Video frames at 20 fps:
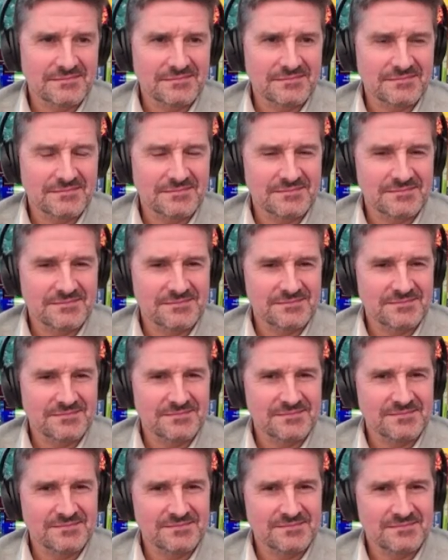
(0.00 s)

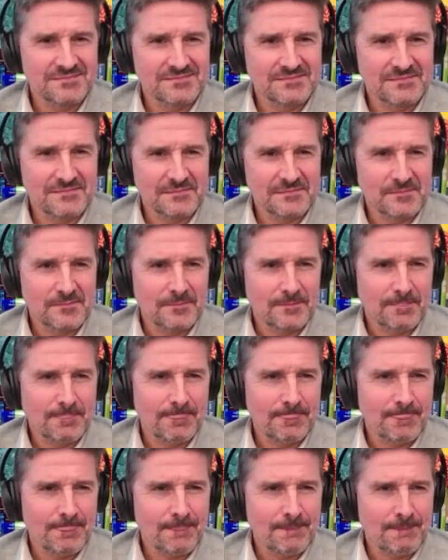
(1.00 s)

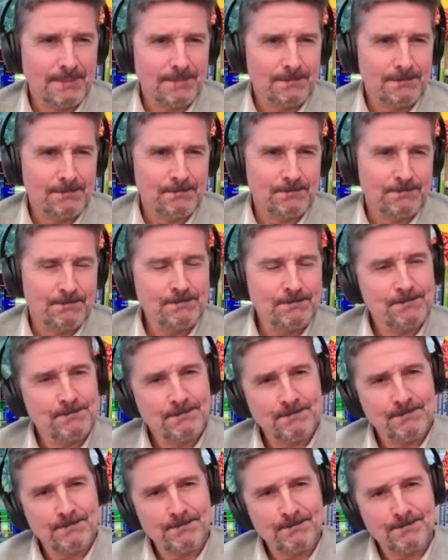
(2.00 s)

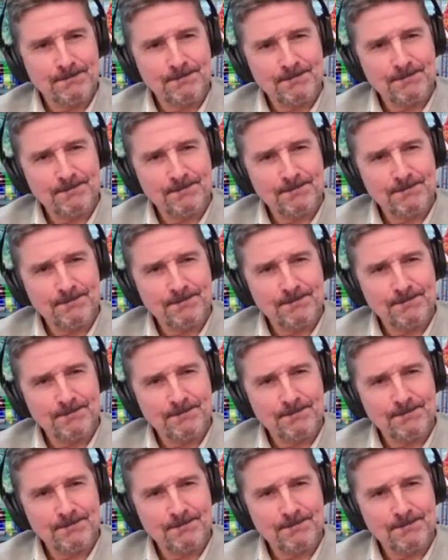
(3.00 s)
The person shown says nothing.